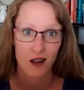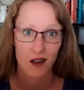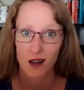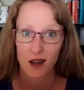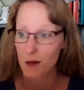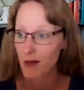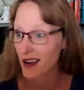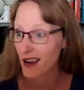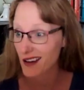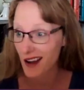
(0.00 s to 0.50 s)

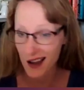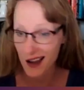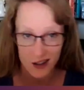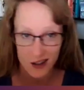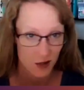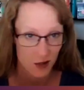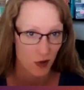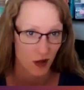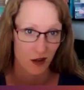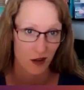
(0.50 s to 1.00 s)
It may not
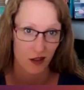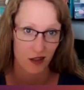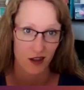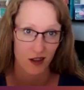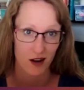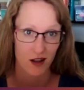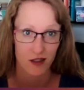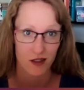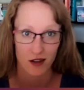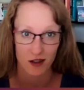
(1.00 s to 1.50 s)
just be the,
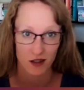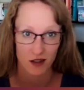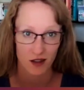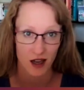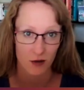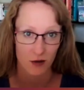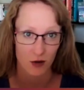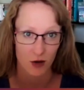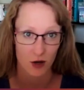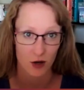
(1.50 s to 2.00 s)
th- the
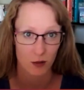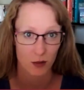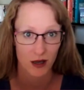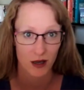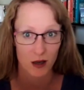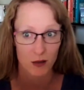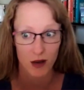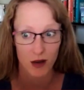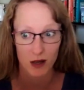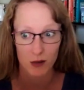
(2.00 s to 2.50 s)
thyroid, but
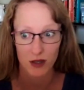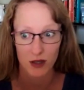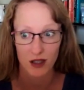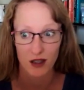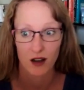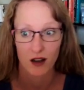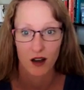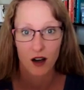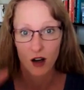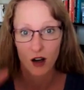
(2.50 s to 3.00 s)
it might
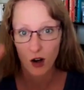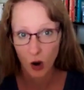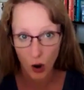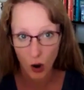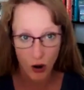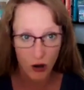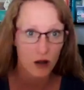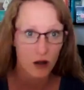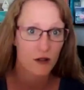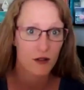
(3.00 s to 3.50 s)
be
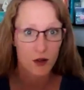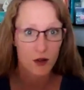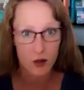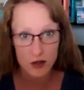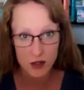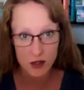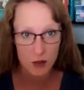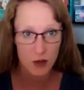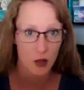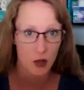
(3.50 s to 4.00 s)
all of
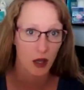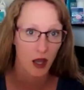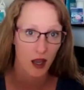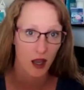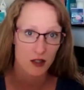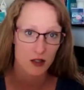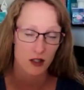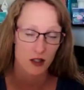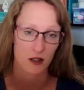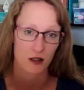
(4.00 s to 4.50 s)
those
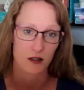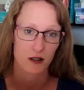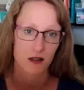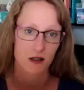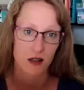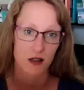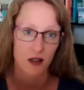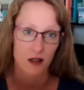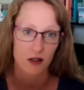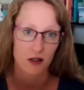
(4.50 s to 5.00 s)

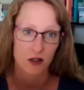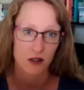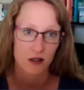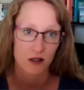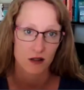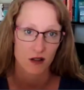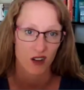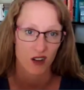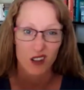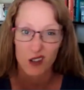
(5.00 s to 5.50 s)
communications that
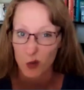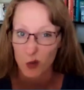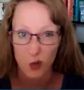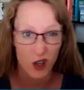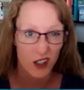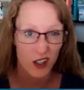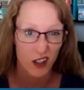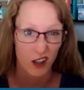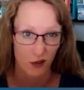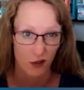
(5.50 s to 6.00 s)
just aren't
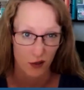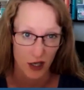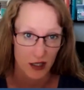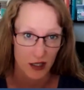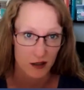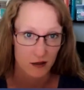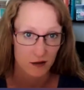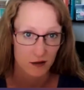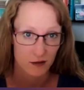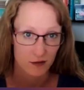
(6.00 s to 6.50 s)
working right.